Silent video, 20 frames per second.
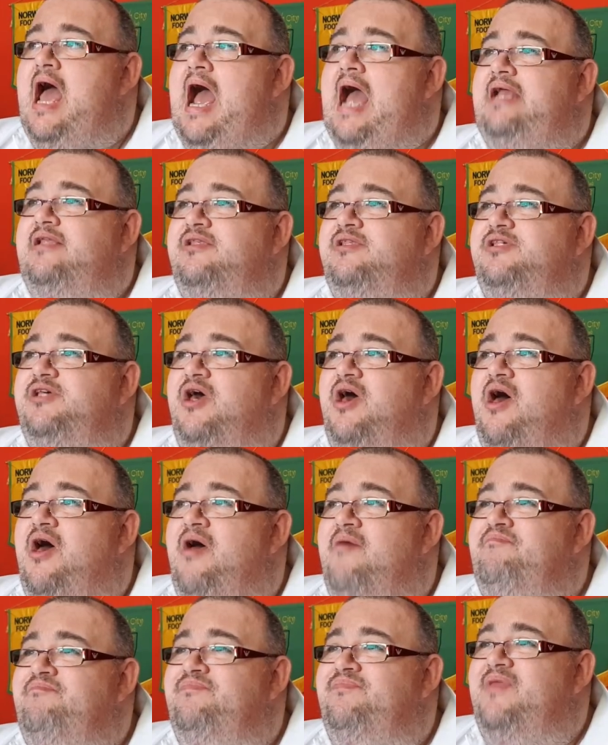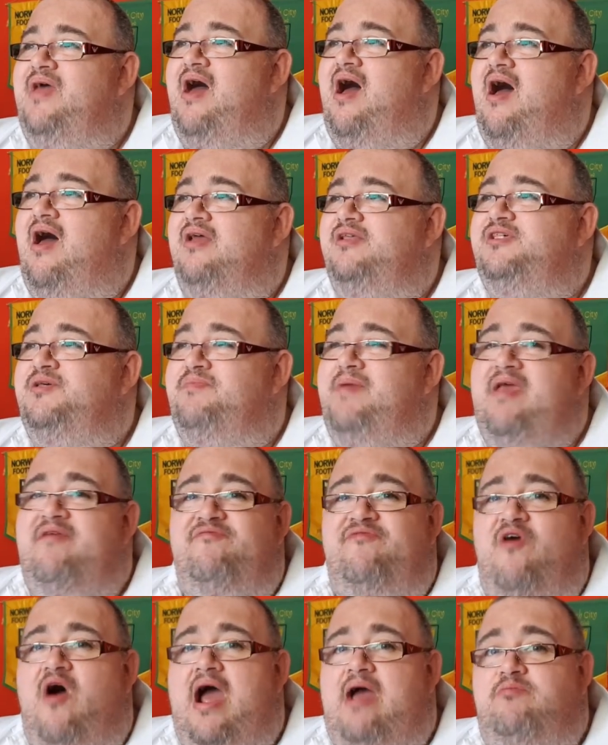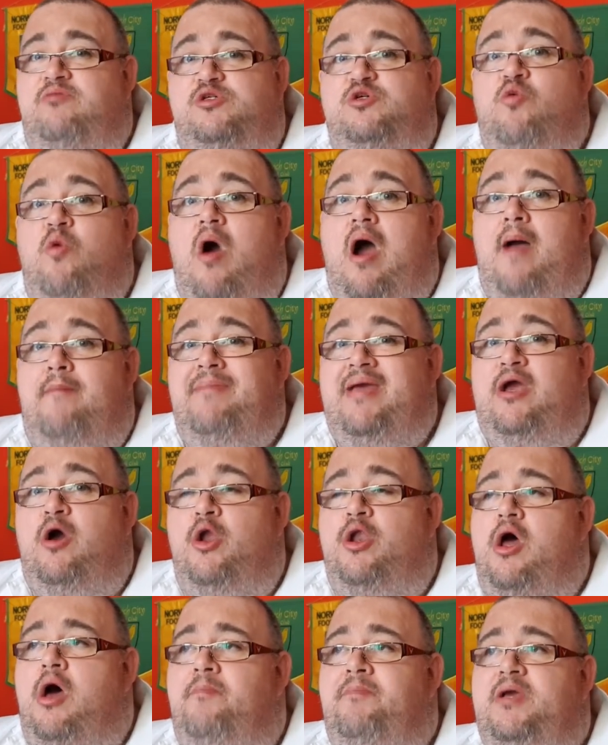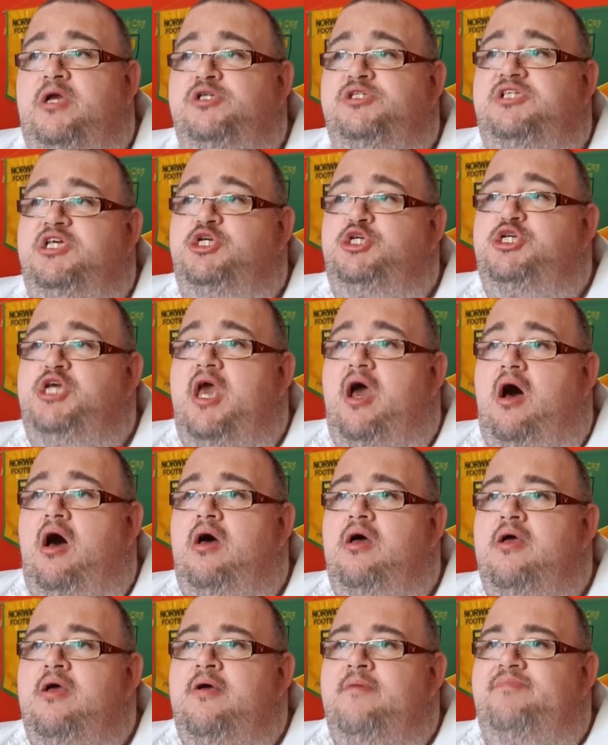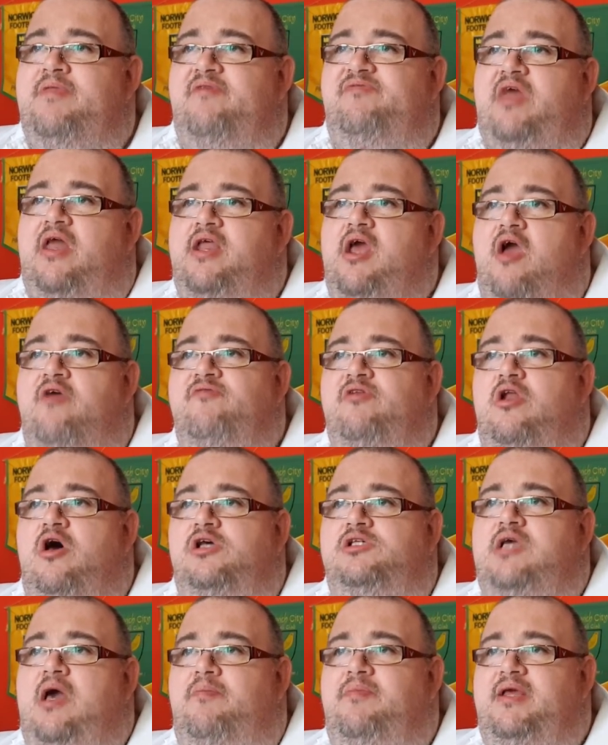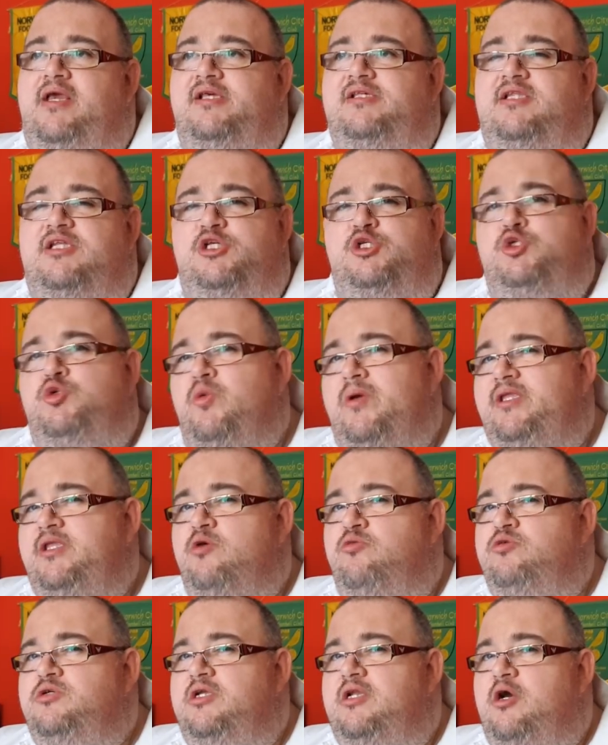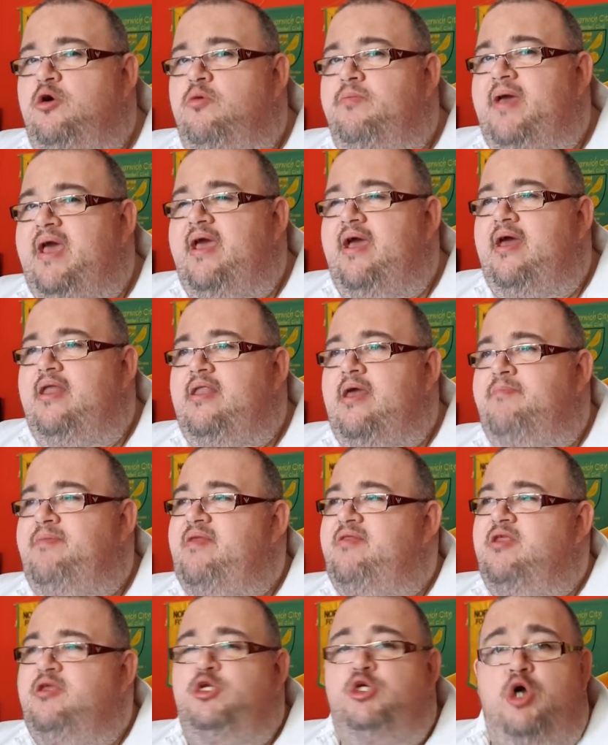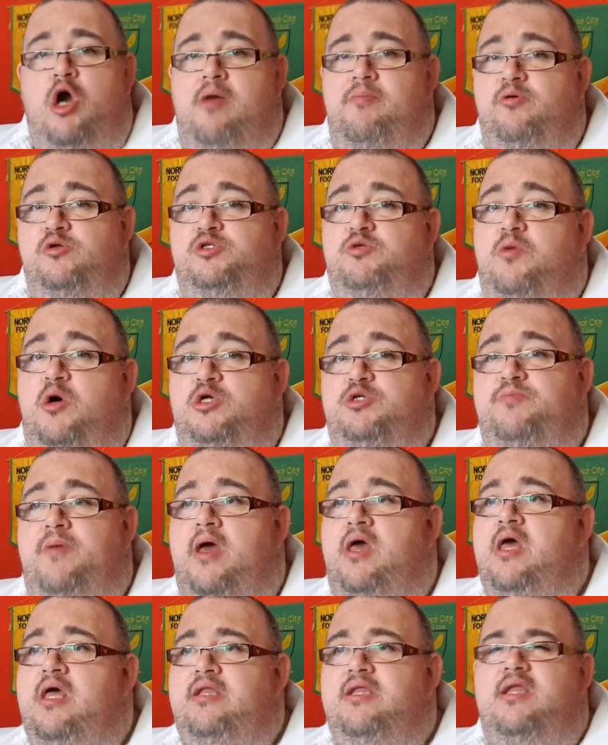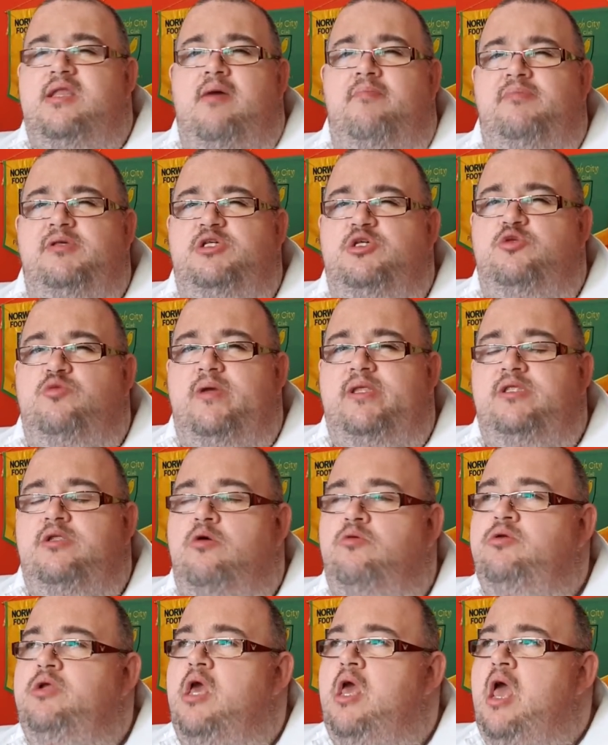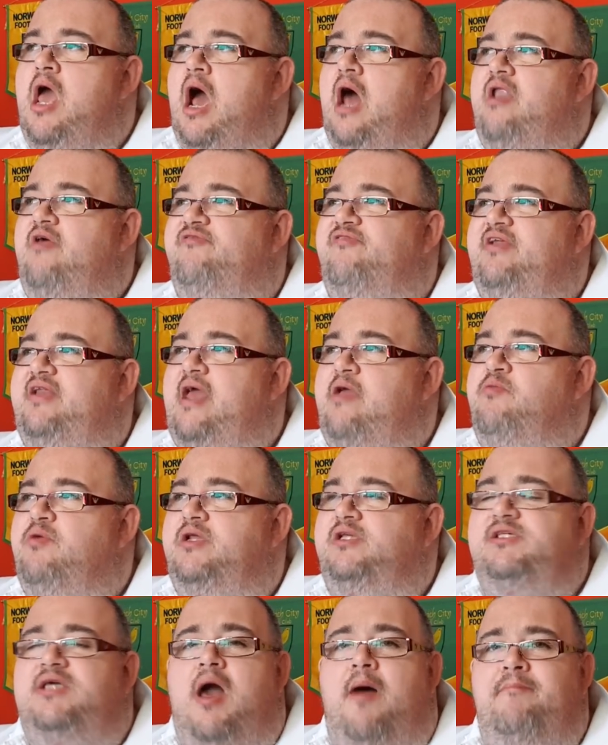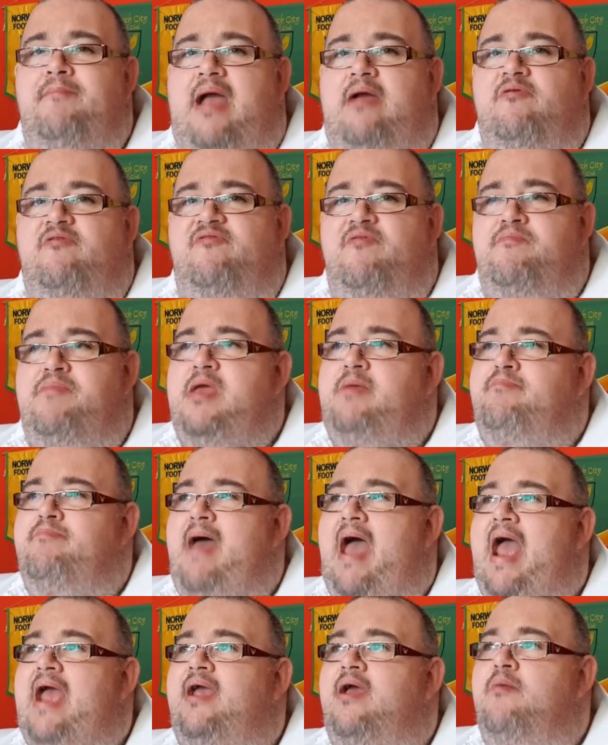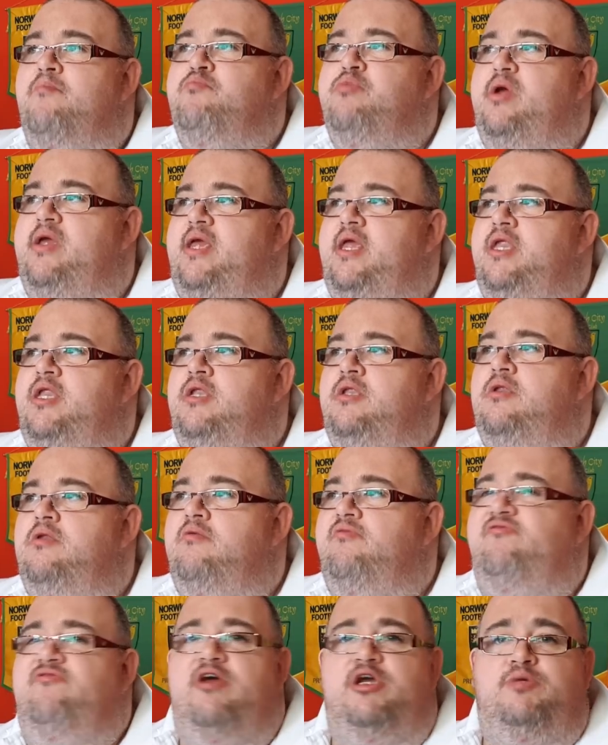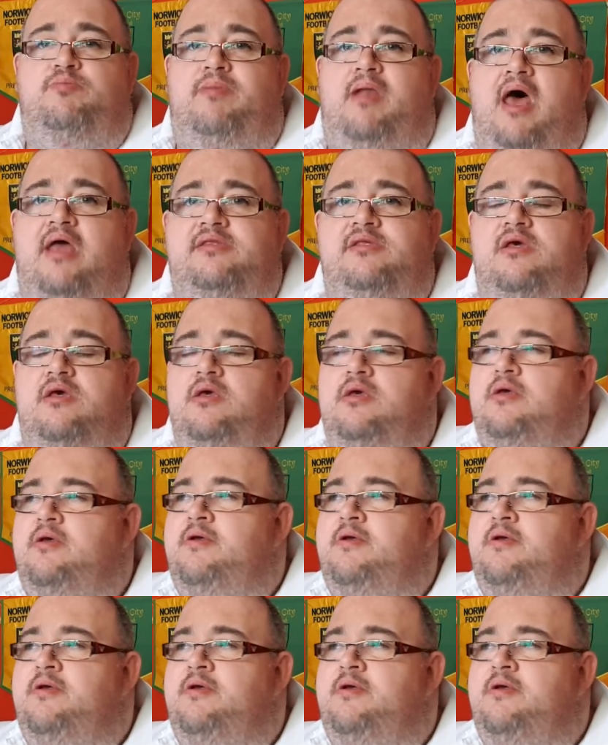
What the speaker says: And to be invited was quite a big honour, because this year they've done it over the last couple of years and it's dwindled a little bit. They've been enjoyable to watch, but the numbers have dwindled, and I think they wanted to come back with a big bang and bring in fresh blood.